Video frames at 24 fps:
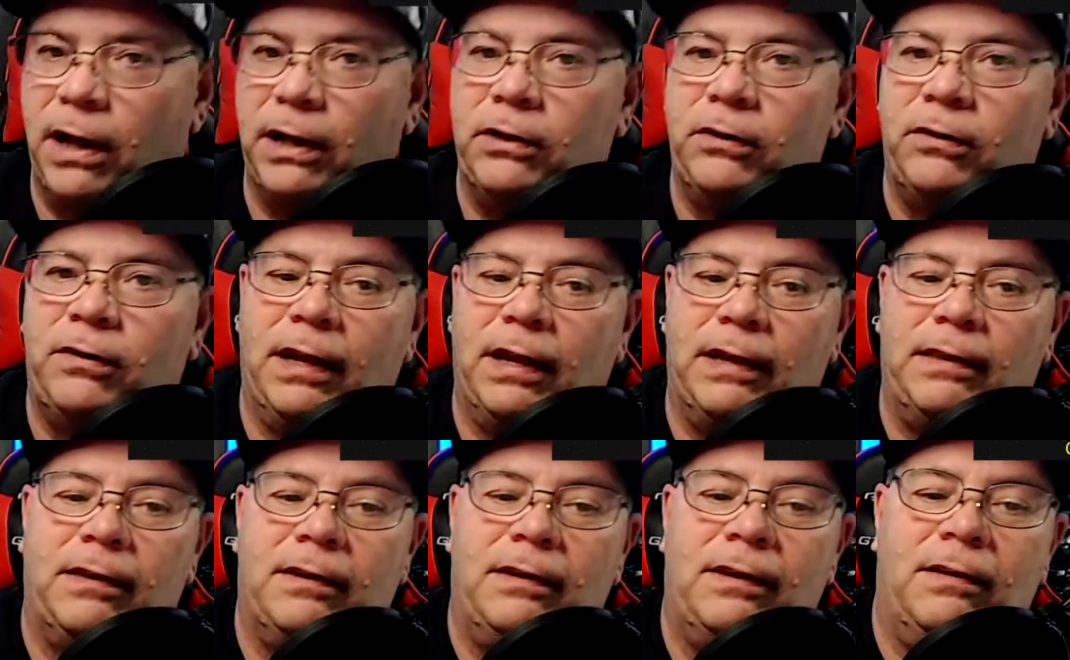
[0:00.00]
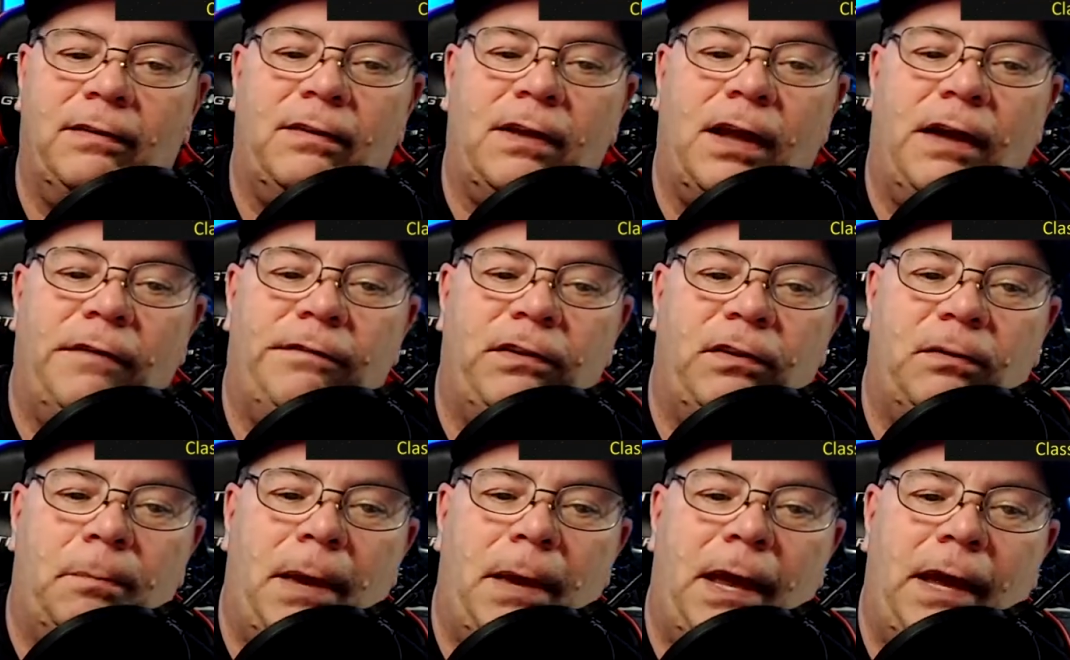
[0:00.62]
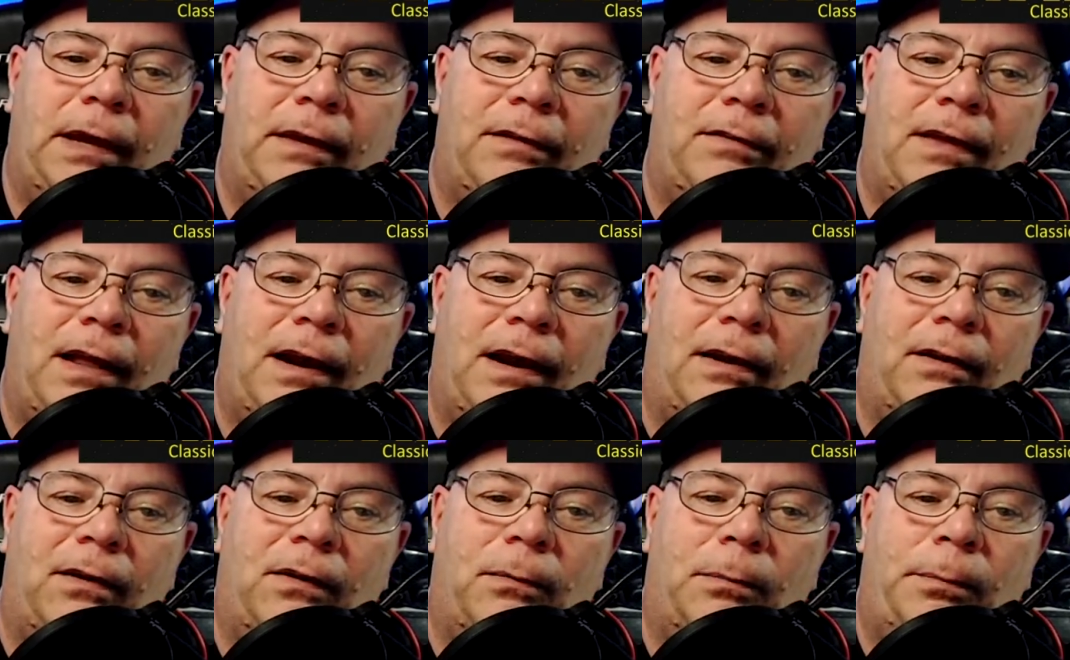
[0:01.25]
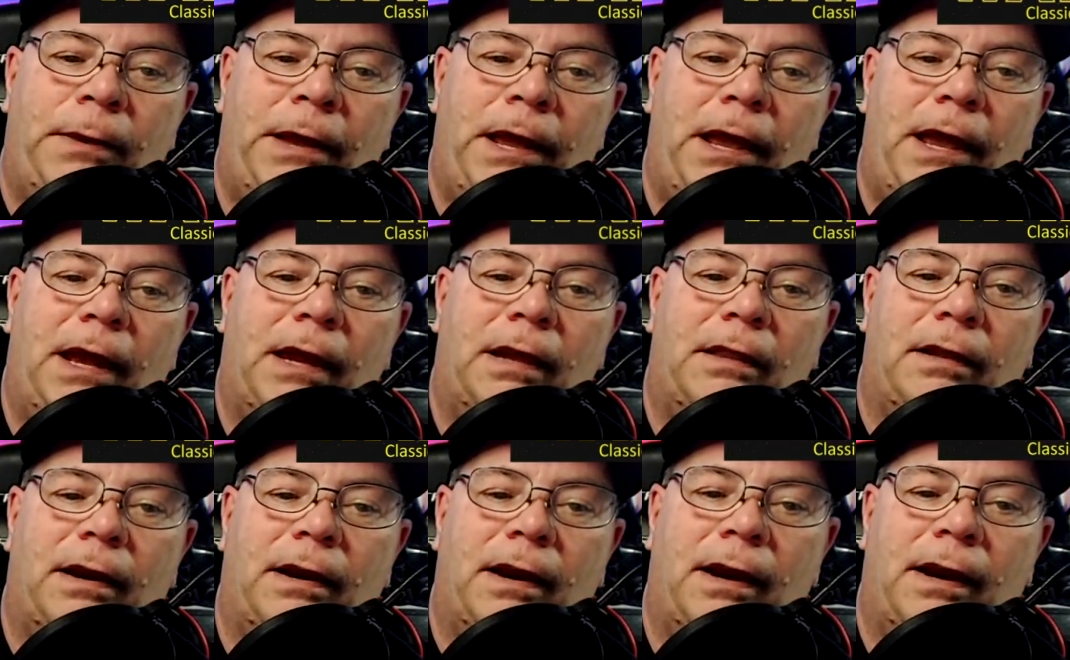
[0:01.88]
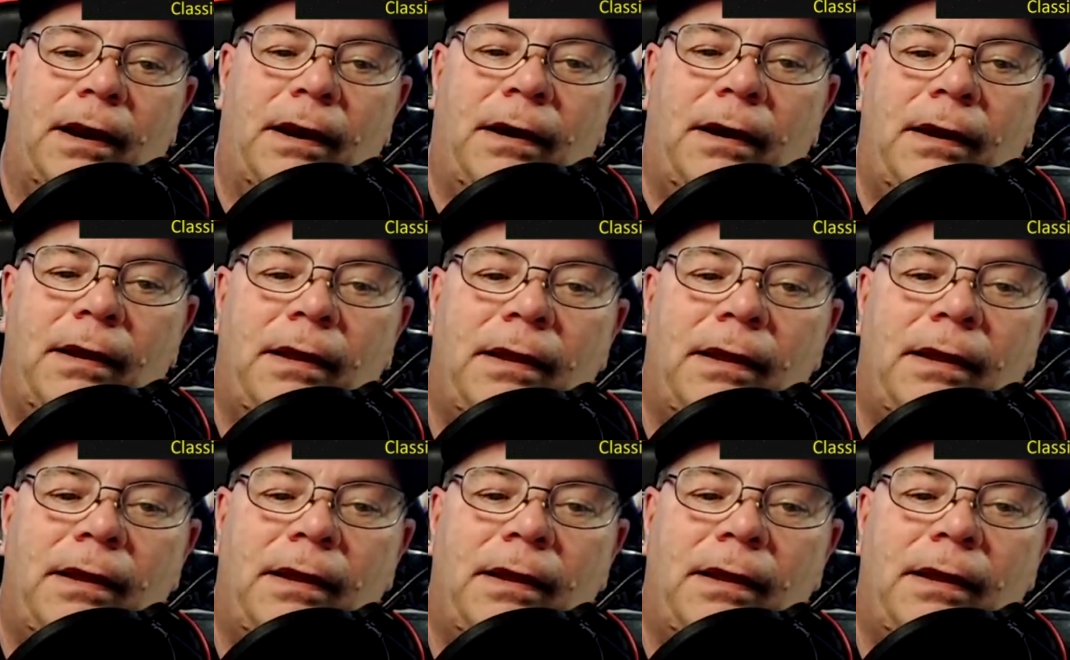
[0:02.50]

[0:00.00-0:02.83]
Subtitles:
You take the disc off his back. It's got a little peg there